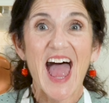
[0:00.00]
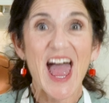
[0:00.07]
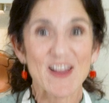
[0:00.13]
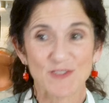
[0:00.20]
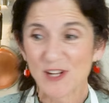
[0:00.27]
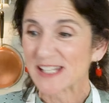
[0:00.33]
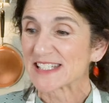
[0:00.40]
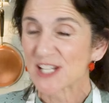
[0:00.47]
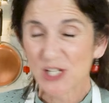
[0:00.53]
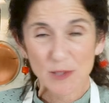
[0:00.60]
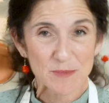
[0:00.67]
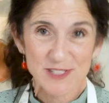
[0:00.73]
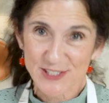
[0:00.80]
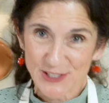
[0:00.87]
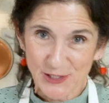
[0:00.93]
Every
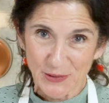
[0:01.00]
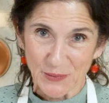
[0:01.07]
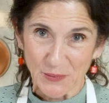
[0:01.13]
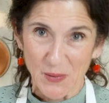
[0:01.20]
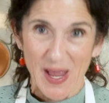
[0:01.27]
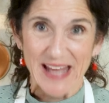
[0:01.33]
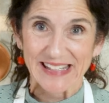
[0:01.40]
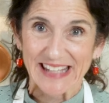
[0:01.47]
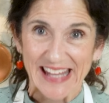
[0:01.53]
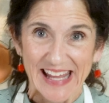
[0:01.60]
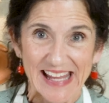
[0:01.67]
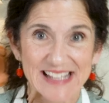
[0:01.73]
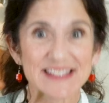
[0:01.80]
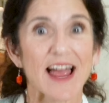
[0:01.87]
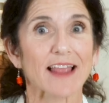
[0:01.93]
tiramisu
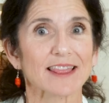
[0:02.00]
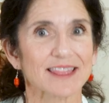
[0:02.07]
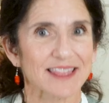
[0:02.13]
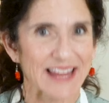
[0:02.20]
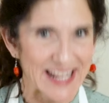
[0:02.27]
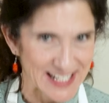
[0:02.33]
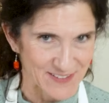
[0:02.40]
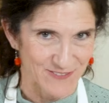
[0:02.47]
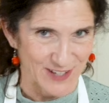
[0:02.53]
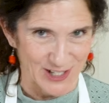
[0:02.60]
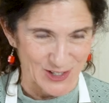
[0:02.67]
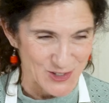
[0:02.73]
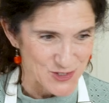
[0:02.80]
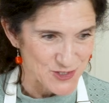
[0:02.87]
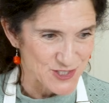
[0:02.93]
needs ladyfingers.
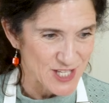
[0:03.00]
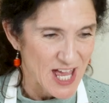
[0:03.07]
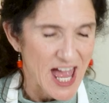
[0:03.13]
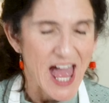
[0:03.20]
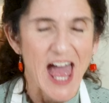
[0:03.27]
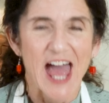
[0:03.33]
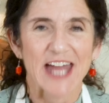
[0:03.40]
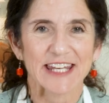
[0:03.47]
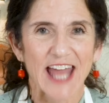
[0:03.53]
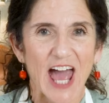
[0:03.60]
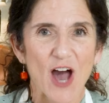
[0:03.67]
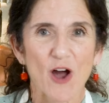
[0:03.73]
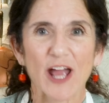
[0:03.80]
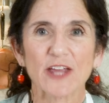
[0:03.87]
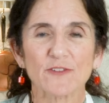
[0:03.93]
fingers.
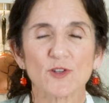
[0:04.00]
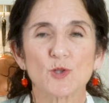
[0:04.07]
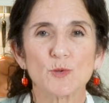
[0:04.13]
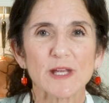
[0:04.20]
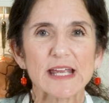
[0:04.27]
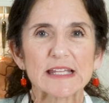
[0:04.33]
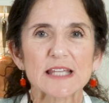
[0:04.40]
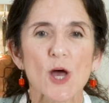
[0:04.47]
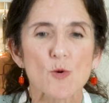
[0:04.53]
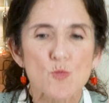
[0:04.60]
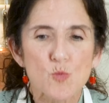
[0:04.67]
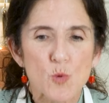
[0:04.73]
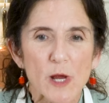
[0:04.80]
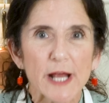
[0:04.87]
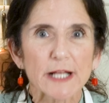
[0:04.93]
Now, if you need the
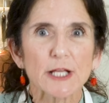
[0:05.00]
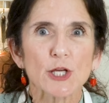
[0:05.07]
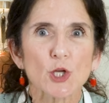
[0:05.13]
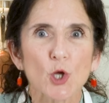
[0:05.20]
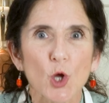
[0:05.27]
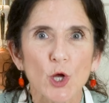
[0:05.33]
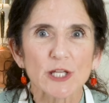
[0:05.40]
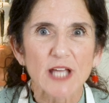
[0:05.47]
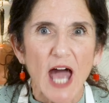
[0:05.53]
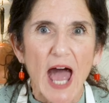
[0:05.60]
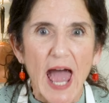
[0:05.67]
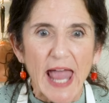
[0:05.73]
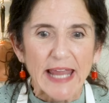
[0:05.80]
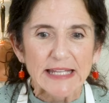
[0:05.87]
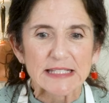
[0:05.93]
really good
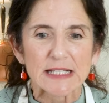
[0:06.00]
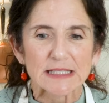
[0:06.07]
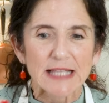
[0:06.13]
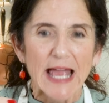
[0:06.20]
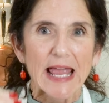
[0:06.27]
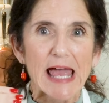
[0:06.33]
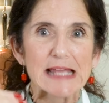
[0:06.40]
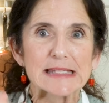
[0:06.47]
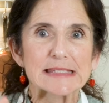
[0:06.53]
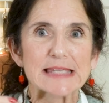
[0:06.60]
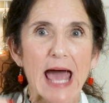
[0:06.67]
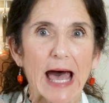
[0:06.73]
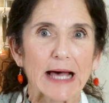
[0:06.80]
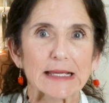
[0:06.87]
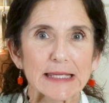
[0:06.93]
kind, like
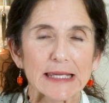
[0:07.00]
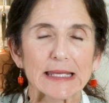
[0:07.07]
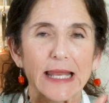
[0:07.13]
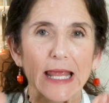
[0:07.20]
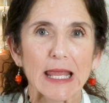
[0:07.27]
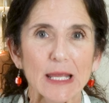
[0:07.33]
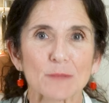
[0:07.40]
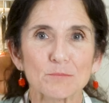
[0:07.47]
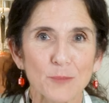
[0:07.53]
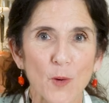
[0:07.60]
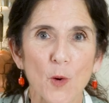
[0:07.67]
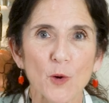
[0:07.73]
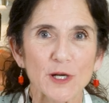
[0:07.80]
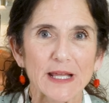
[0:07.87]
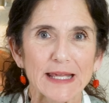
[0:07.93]
Italian
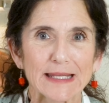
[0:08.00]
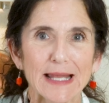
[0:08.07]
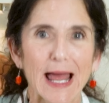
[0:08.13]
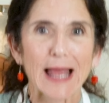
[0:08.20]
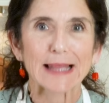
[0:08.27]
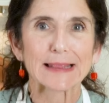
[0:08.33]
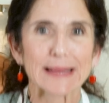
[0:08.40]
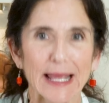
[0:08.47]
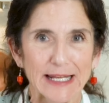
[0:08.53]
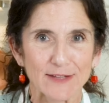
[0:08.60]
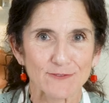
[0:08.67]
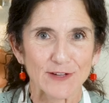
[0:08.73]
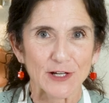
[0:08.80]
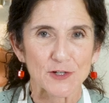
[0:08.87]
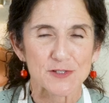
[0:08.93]
imported
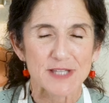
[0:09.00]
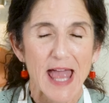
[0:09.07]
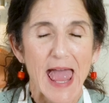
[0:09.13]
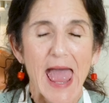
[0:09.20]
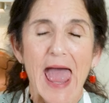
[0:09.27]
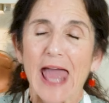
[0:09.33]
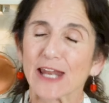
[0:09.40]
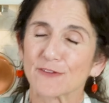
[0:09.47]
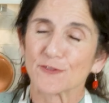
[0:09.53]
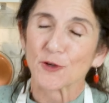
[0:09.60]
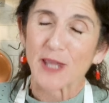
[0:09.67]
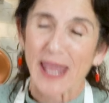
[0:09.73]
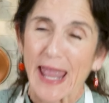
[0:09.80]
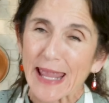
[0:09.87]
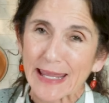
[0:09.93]
ladyfingers, and if you
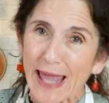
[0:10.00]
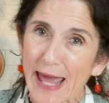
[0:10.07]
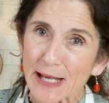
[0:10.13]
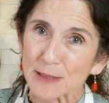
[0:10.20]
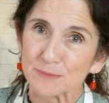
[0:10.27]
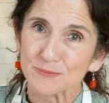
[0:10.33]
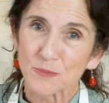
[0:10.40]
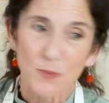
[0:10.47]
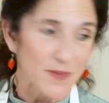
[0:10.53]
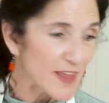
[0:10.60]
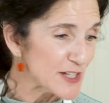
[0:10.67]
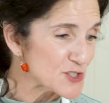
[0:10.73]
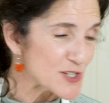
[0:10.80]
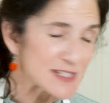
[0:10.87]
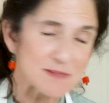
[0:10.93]
can't get them, well
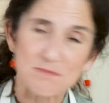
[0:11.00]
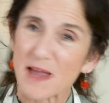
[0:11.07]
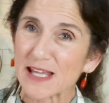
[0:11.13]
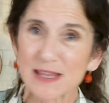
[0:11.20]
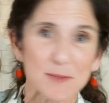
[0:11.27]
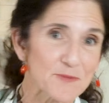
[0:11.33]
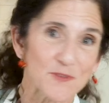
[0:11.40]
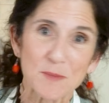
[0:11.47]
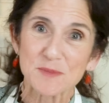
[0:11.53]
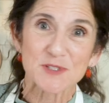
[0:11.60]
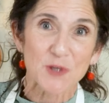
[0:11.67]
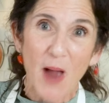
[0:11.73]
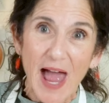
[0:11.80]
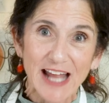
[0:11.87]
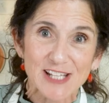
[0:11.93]
then just make them from
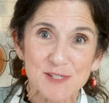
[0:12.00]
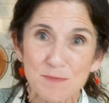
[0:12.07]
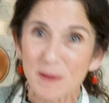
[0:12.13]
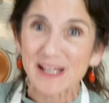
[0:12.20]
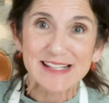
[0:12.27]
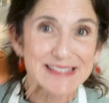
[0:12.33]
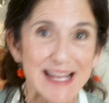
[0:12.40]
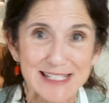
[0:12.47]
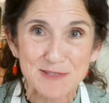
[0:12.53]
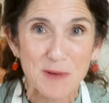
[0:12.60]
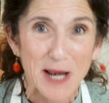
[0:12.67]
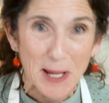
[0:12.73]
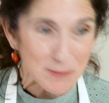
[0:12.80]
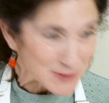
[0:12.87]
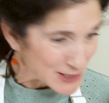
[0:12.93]
scratch because that's
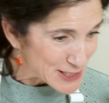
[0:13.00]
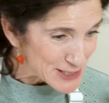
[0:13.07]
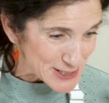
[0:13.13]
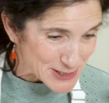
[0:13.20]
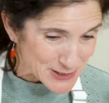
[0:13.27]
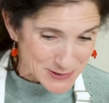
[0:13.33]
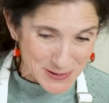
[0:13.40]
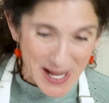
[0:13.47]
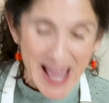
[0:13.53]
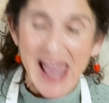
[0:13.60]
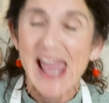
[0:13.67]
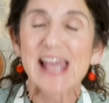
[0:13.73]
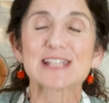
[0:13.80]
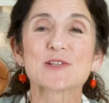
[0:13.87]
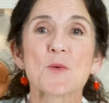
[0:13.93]
what I'm gonna do.
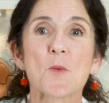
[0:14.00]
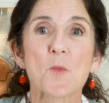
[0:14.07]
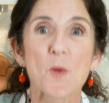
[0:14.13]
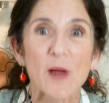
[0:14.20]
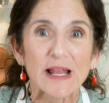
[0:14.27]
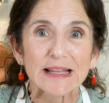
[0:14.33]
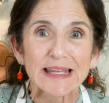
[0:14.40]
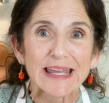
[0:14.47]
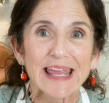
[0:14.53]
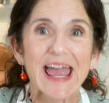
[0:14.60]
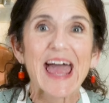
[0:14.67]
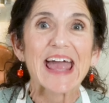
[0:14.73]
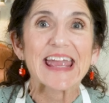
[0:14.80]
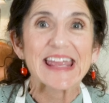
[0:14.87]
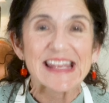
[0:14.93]
It's really
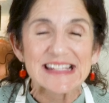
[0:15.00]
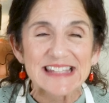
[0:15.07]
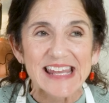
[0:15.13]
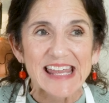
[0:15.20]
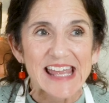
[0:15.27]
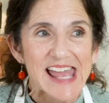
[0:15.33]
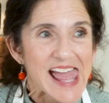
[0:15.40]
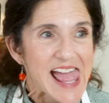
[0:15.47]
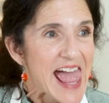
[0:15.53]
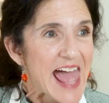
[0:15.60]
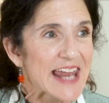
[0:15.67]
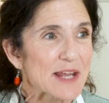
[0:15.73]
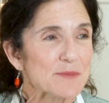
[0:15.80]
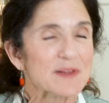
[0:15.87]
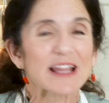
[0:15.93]
easy.
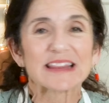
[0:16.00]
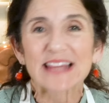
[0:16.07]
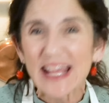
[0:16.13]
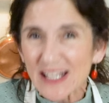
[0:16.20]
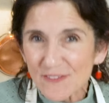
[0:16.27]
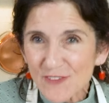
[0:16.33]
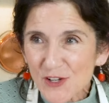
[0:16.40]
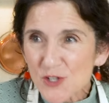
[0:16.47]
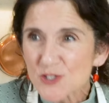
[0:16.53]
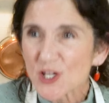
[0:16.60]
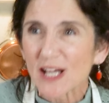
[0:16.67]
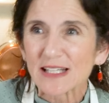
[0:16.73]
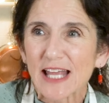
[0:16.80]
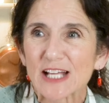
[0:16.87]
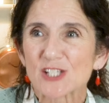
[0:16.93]
And ladyfingers are
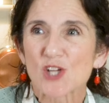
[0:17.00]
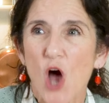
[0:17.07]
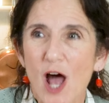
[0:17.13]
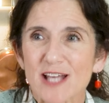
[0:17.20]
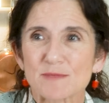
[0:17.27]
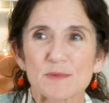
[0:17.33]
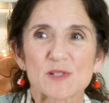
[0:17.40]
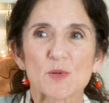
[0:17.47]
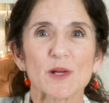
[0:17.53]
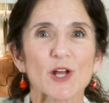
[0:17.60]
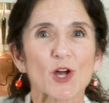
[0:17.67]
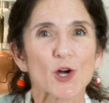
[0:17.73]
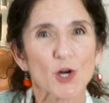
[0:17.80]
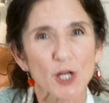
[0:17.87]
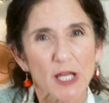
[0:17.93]
kind of like a toss between a
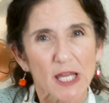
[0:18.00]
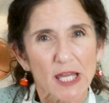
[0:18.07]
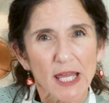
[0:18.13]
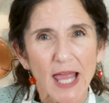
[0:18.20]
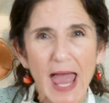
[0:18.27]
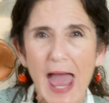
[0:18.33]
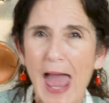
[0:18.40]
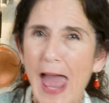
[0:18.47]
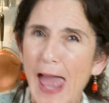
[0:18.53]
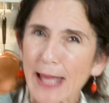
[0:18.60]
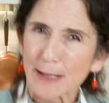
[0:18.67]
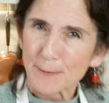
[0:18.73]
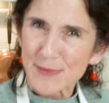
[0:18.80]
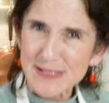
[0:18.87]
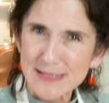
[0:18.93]
cookie
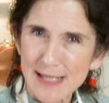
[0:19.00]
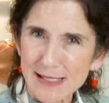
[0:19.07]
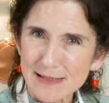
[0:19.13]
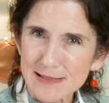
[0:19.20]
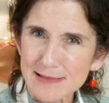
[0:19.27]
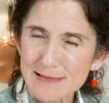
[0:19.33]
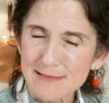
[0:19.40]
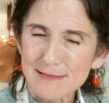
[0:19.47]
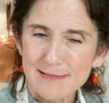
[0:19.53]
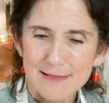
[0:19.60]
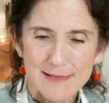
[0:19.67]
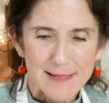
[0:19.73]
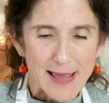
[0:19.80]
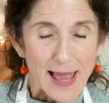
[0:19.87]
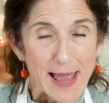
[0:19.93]
and a biscuit,
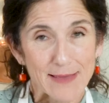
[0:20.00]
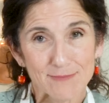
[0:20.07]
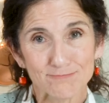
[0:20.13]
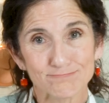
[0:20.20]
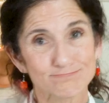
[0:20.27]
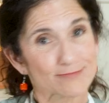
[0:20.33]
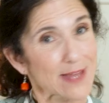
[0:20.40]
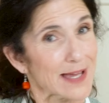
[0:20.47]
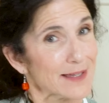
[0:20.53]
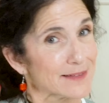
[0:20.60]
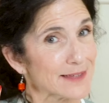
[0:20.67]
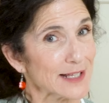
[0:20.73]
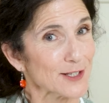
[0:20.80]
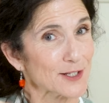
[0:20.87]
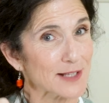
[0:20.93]
and
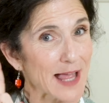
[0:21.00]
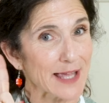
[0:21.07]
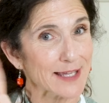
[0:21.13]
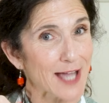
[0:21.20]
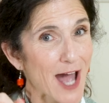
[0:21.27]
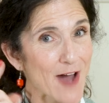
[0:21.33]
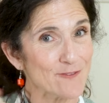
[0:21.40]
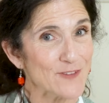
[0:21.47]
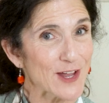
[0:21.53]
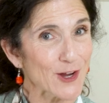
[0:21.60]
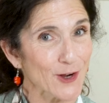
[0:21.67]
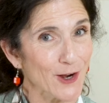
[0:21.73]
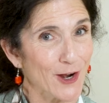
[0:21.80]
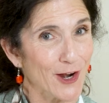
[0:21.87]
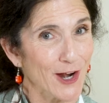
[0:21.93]
they look like a
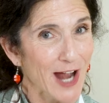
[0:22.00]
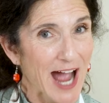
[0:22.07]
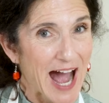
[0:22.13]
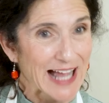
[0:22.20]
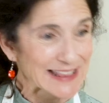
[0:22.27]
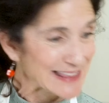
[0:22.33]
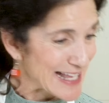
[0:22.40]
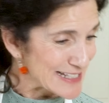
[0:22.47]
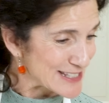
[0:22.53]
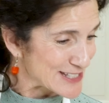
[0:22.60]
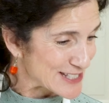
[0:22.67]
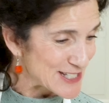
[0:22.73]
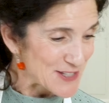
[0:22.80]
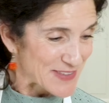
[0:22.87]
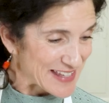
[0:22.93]
finger. Let's
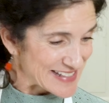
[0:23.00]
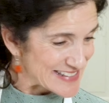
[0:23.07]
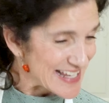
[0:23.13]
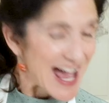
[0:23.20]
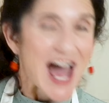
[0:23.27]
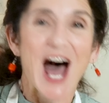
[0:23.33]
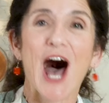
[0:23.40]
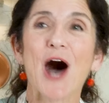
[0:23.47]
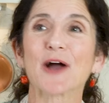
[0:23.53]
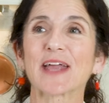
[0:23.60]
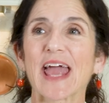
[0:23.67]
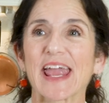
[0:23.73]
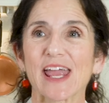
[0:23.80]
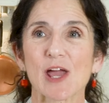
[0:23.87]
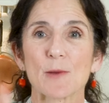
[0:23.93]
do this.
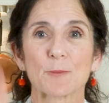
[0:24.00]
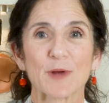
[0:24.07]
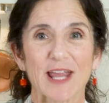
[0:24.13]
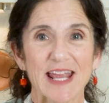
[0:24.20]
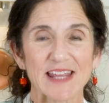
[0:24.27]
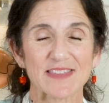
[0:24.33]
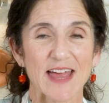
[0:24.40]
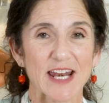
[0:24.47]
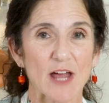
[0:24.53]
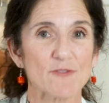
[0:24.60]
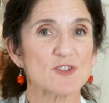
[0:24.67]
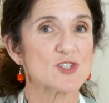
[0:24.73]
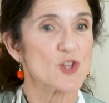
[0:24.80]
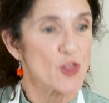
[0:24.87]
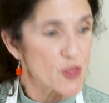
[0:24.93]
Okay, preheat that
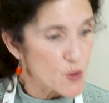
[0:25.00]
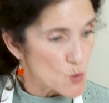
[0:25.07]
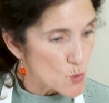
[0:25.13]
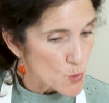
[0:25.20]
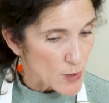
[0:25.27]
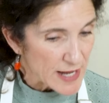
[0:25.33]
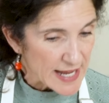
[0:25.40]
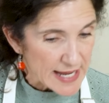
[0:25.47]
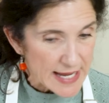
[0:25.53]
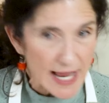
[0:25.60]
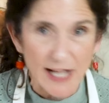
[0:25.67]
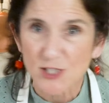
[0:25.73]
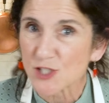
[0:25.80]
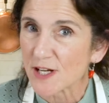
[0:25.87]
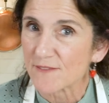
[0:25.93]
oven to
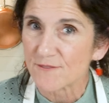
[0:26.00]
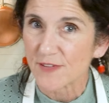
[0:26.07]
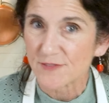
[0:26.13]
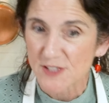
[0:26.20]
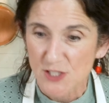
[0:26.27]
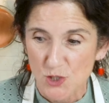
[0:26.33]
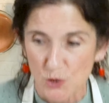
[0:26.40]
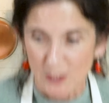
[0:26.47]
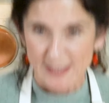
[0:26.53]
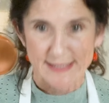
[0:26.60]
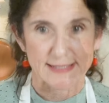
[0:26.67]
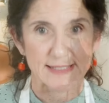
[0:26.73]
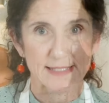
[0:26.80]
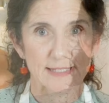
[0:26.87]
350 degrees.